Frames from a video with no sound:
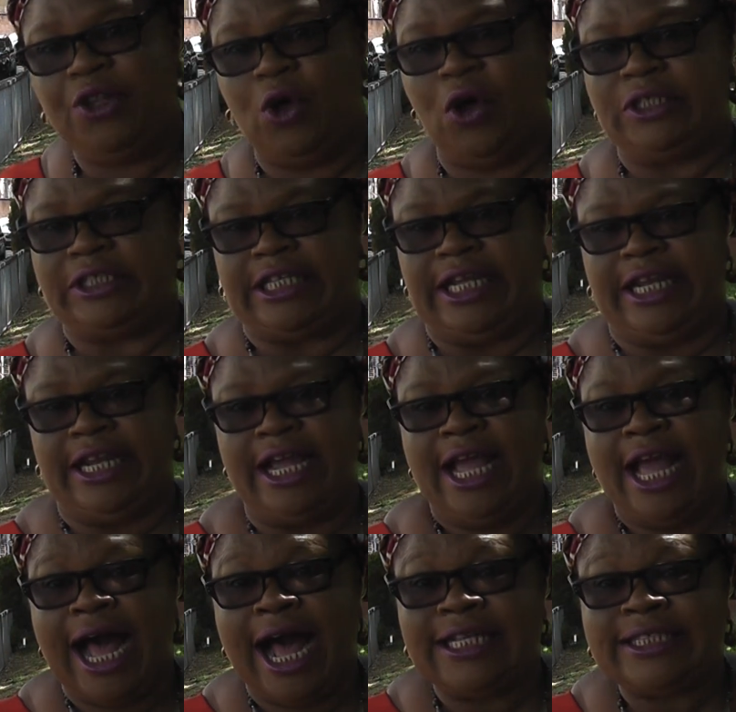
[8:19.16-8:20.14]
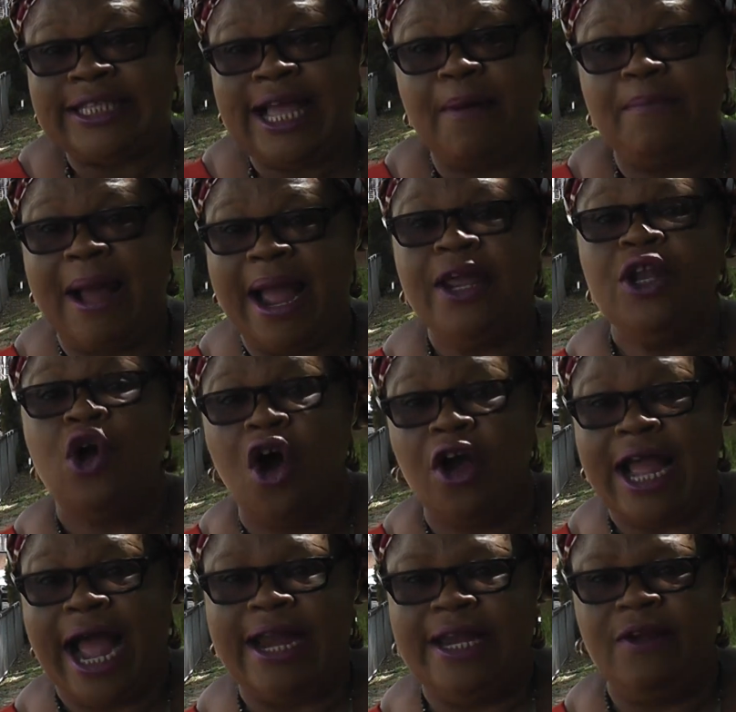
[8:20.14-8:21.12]
Dawson. I start buying
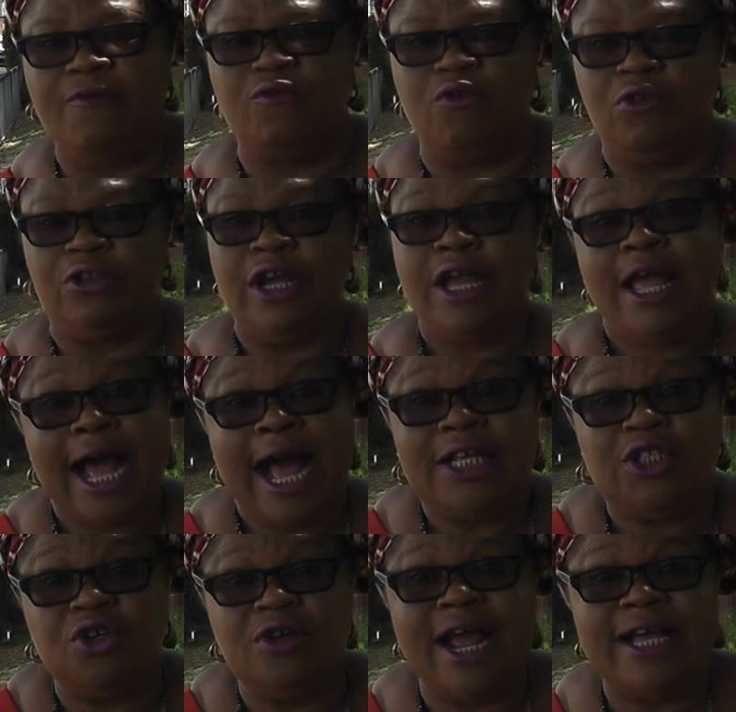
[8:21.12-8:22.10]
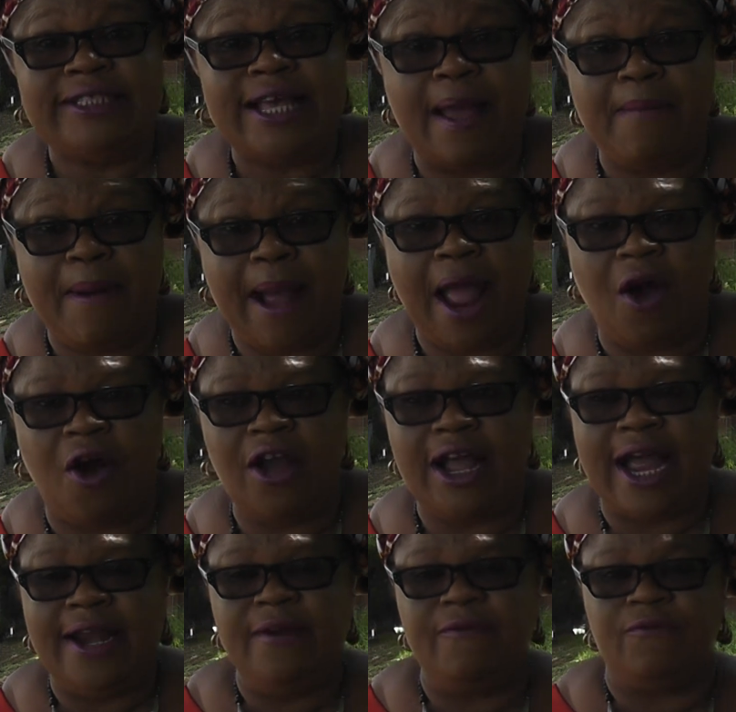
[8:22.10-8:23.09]
organic food. As soon as I buy
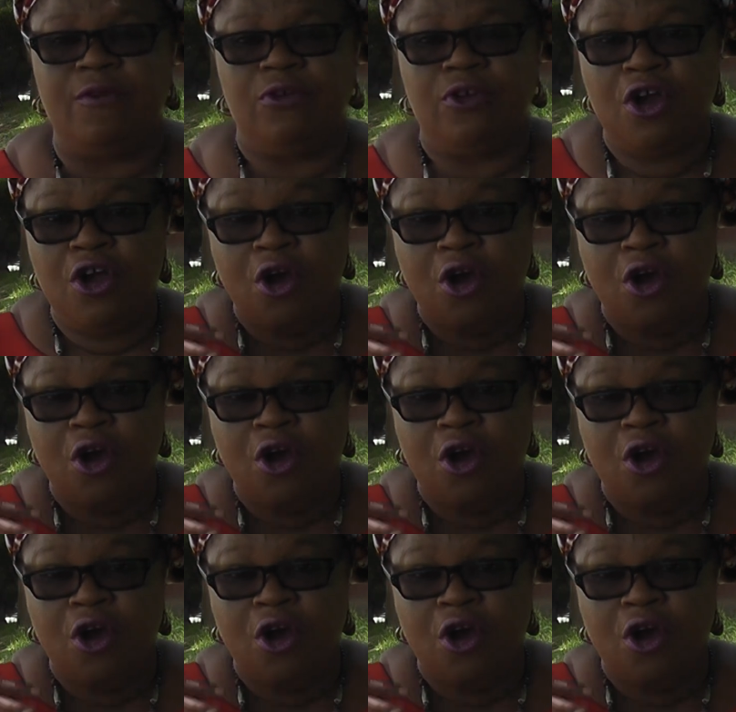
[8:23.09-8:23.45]
organic food